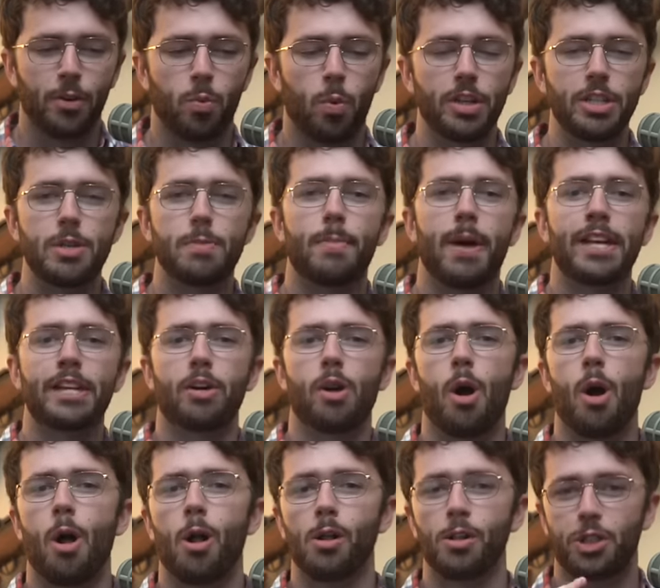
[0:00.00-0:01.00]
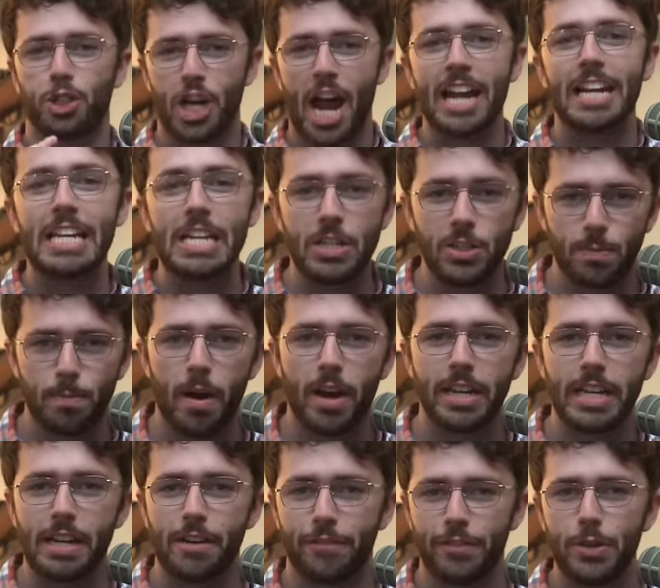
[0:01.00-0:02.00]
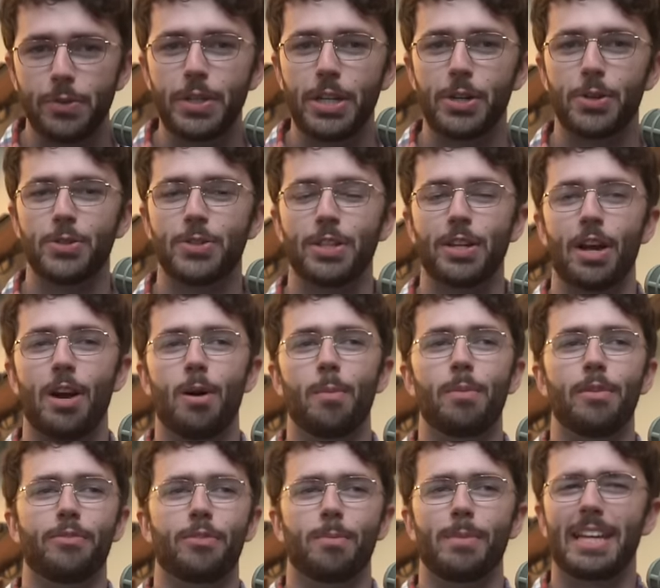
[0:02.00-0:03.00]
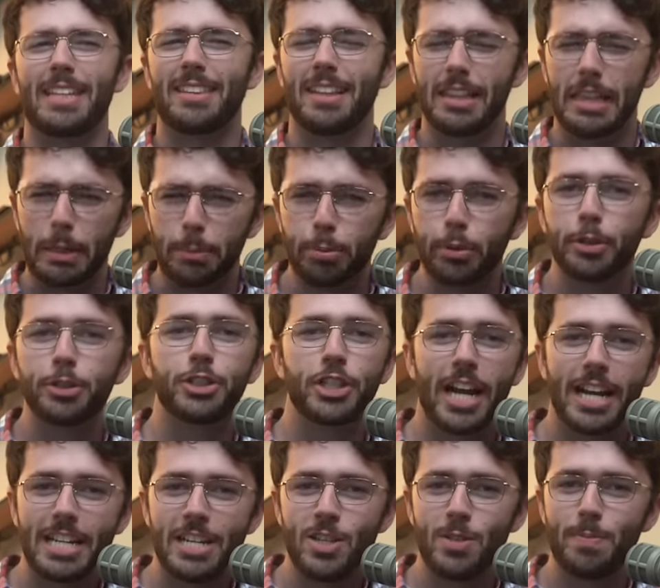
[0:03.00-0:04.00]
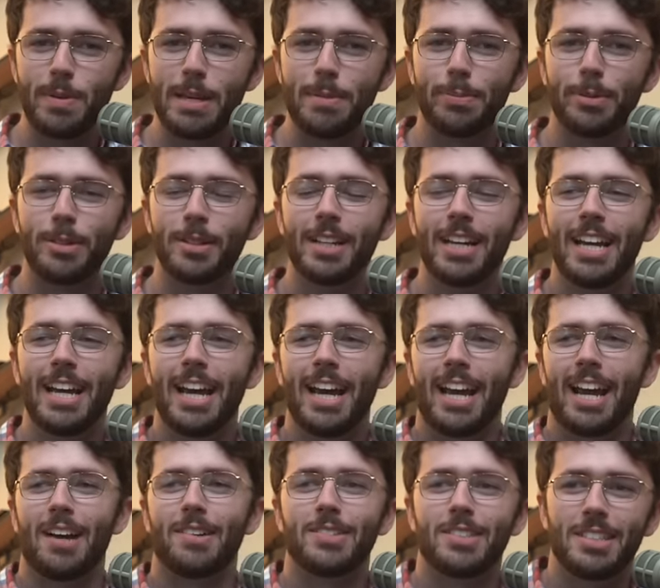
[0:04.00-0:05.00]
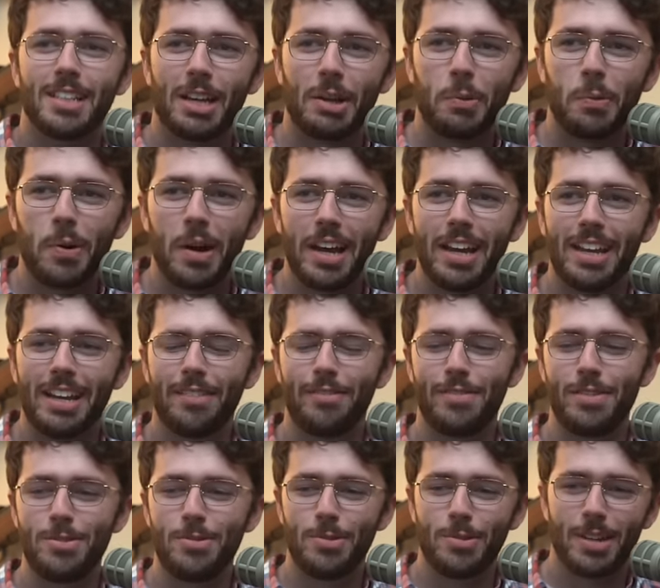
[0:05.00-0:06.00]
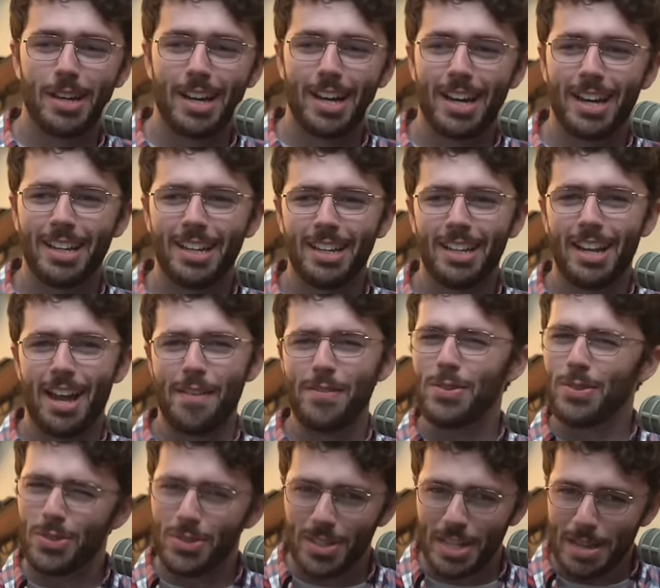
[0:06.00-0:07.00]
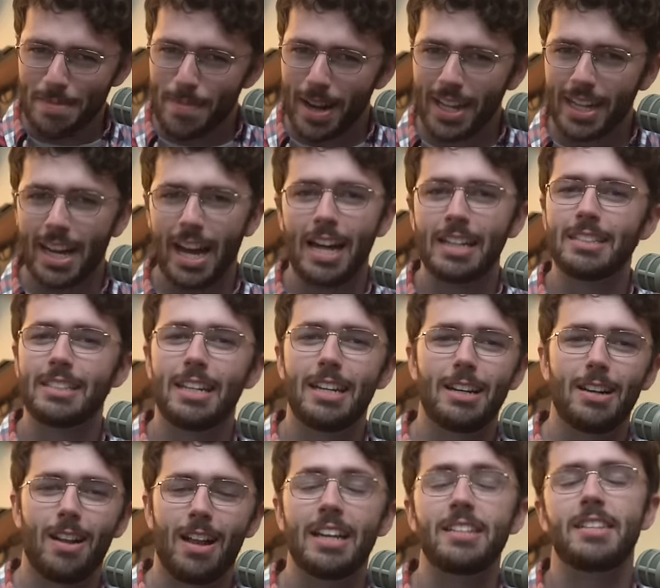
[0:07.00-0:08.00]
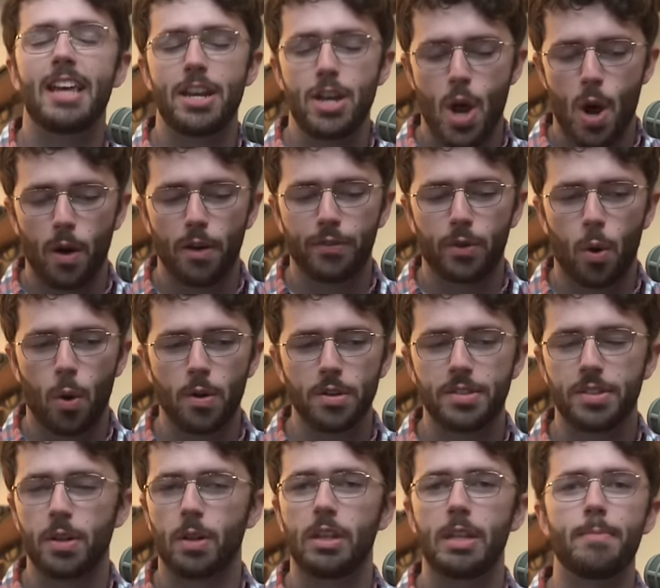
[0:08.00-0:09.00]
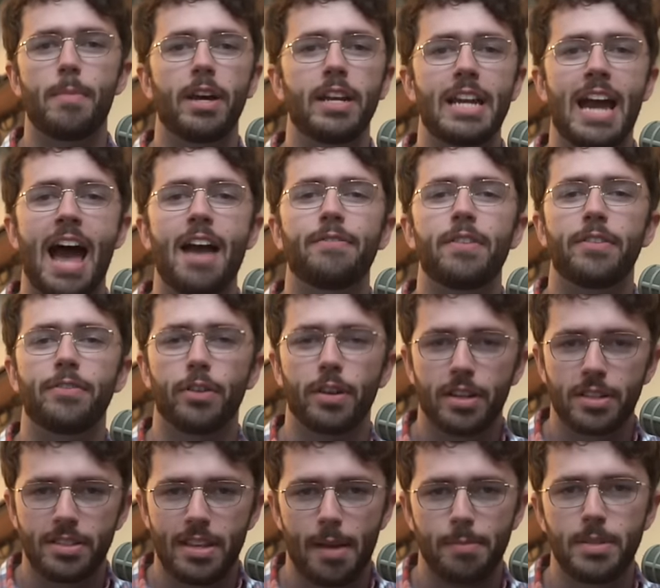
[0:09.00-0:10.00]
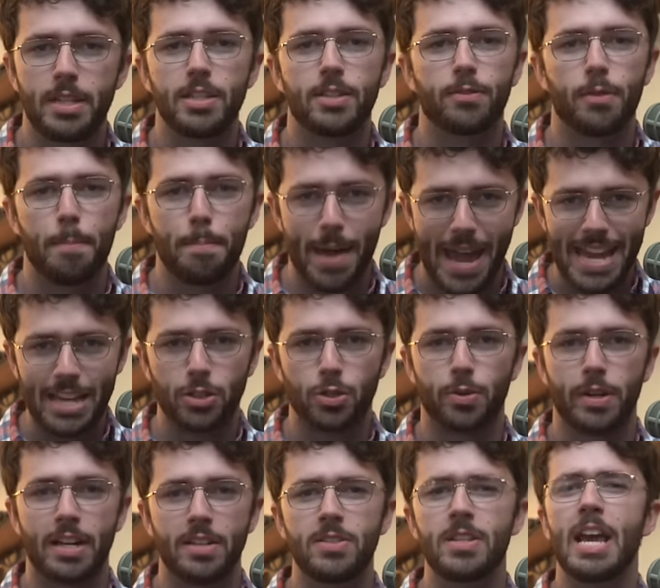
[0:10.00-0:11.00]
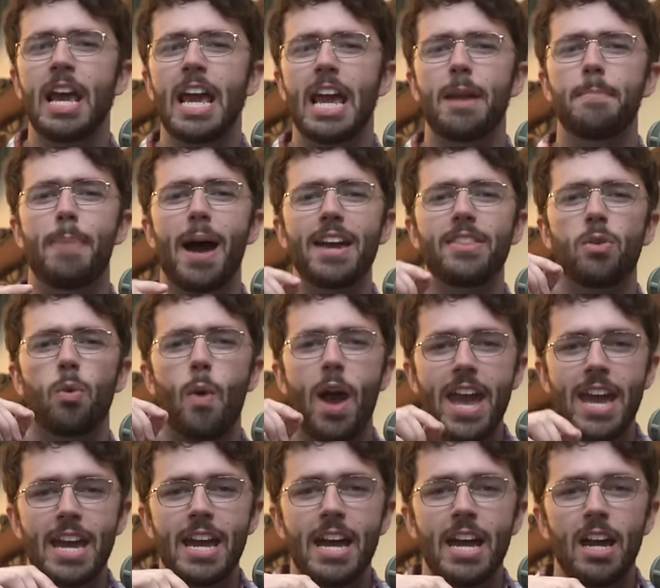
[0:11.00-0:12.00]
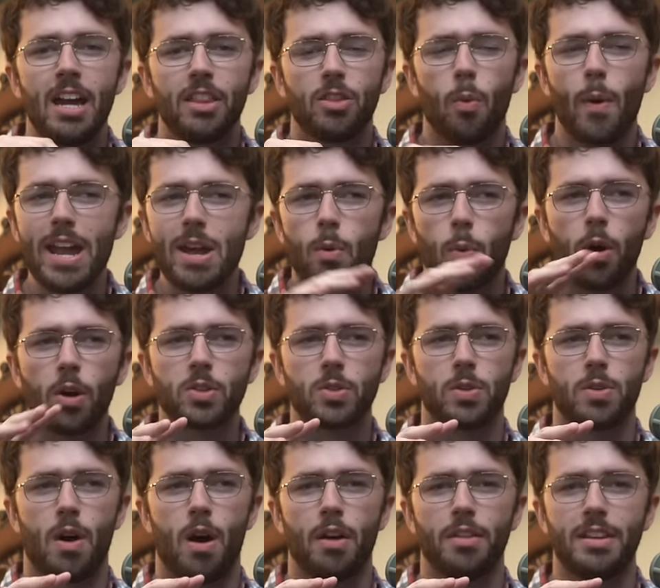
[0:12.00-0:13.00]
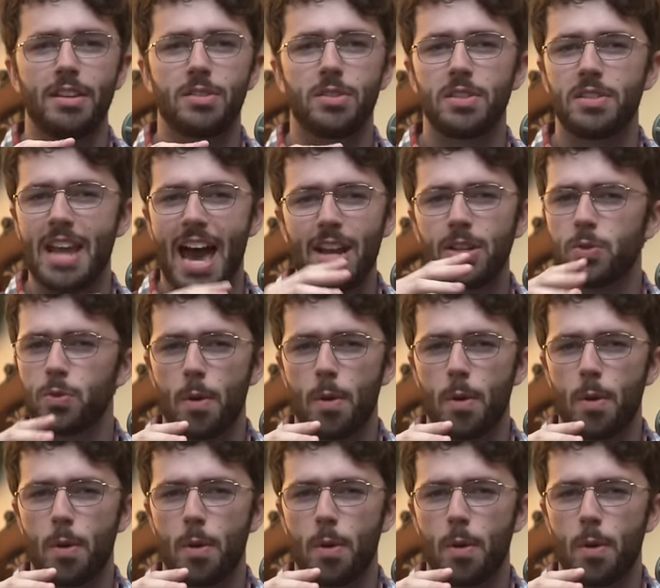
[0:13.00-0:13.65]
what you might call Chinese money a few years ago, but from like the liberal Chinese people. I was like, what? Have you, uh, have you seen my content and all? I said, no, of course. The only money I've ever accepted is from Patriots. And by the way, the way it works with all this is not as